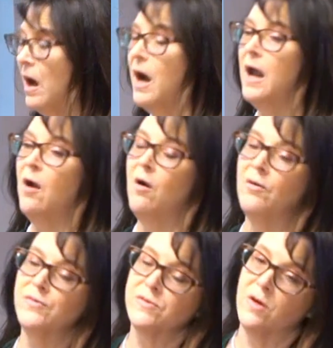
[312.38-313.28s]
I
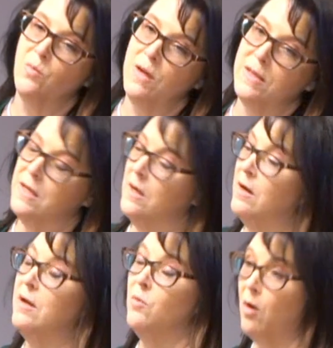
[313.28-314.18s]
also, within
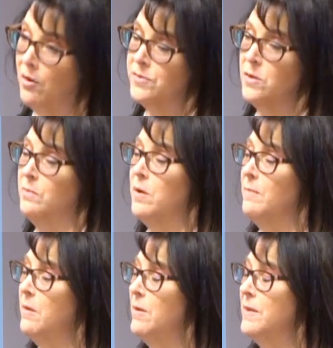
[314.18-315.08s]

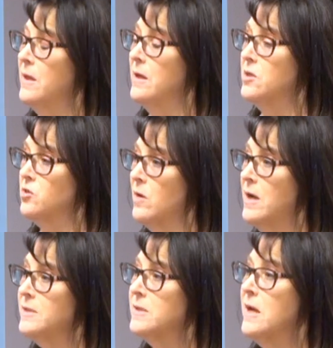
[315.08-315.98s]
a
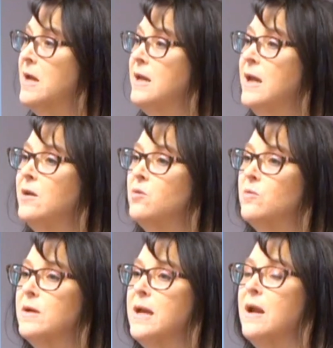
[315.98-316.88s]
trust, can
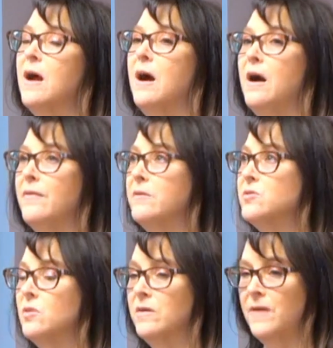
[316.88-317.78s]
create other
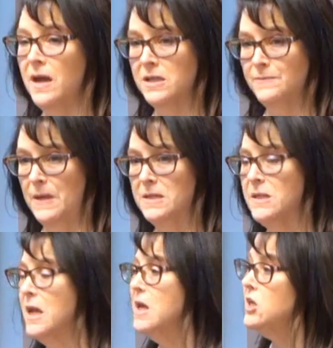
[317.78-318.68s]
sort of
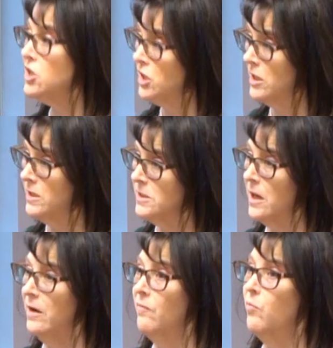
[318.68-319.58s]
expectations
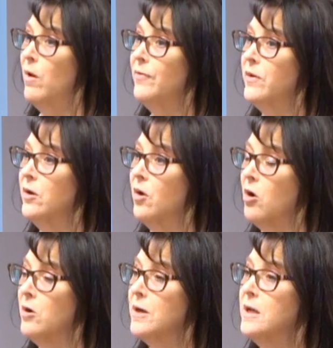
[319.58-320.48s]
of what the
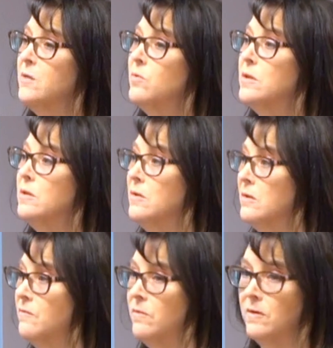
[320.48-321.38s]
guardian would
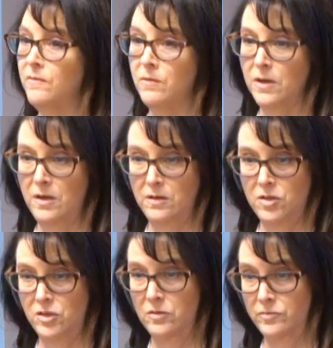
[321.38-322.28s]
look for your
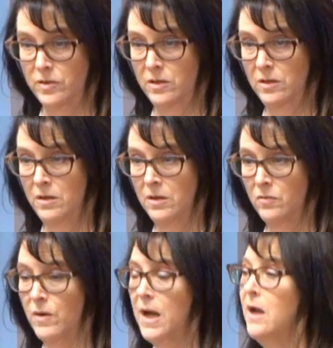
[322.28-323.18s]
children,
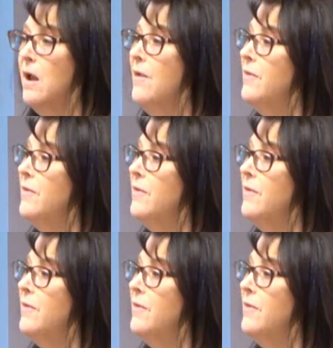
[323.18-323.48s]
right?